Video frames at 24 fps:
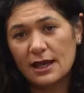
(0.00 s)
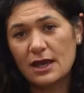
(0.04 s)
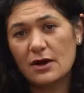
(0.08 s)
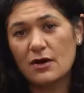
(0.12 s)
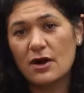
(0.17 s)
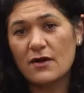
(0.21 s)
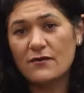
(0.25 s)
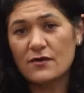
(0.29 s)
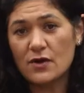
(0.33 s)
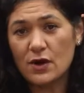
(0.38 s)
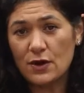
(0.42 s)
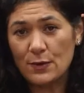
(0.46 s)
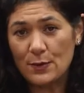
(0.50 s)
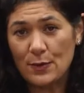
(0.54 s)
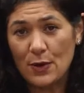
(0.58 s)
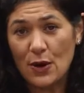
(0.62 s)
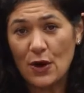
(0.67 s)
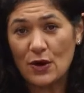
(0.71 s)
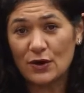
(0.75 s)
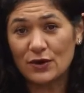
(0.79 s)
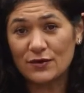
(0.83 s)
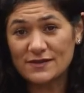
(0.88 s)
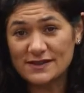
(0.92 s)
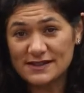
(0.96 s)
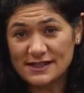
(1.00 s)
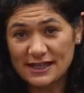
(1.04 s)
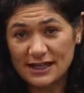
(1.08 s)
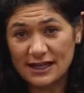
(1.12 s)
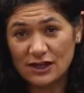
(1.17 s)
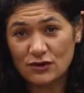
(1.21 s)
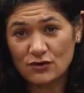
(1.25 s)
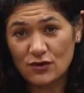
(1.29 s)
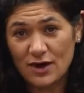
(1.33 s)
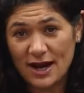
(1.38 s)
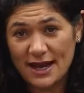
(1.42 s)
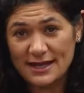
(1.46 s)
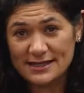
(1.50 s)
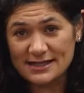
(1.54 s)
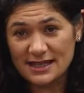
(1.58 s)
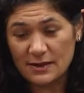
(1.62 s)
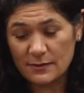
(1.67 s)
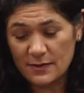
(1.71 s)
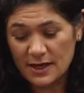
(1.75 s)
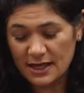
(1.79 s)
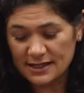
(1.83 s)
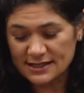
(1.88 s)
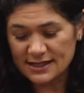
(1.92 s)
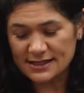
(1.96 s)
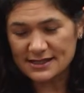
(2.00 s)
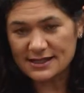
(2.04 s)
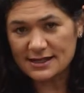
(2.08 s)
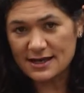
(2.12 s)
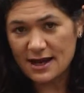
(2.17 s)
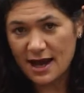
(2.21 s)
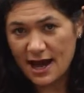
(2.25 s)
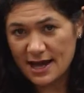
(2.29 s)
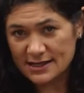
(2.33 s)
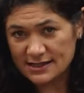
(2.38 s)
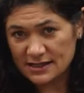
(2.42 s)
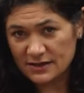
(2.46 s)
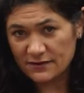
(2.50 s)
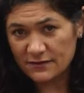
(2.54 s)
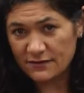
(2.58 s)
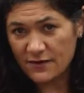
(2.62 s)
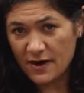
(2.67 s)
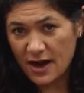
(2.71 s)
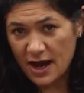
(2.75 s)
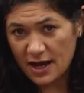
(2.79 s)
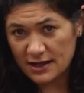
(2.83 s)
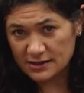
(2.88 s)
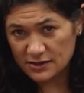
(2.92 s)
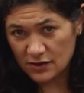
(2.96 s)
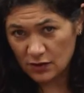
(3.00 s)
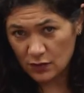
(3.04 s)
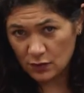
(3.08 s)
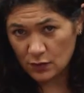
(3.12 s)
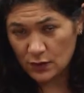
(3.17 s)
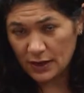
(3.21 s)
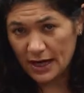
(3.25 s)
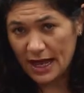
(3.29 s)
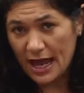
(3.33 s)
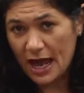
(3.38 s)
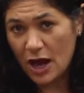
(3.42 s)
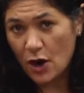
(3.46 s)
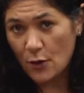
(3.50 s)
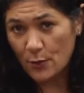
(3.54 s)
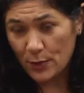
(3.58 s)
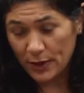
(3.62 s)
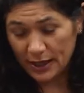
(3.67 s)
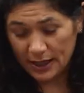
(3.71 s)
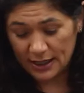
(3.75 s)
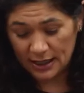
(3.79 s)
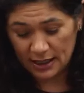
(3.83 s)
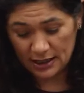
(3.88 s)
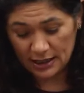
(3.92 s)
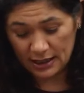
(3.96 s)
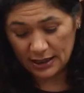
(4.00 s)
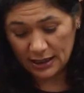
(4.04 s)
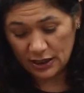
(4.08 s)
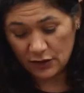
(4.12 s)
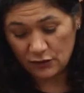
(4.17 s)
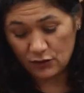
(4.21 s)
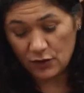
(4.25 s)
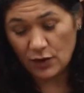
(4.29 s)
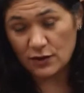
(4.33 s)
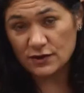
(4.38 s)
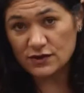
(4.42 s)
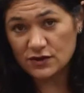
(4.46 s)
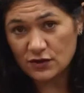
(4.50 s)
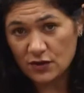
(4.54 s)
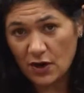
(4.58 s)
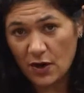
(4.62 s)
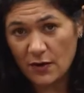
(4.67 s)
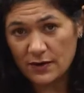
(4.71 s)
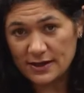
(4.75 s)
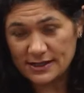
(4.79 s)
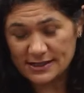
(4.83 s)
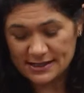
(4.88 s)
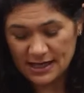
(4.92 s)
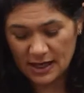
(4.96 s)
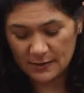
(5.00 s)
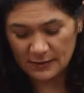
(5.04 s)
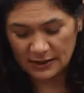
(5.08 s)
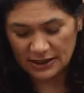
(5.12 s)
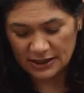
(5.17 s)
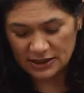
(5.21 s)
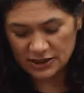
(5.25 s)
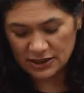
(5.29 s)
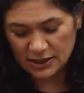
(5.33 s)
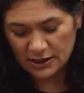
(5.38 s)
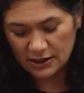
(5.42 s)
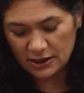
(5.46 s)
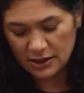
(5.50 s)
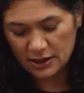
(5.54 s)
here I've got a pot of seed raising mix. It's nice and fine, so it will help any roots grow and establish.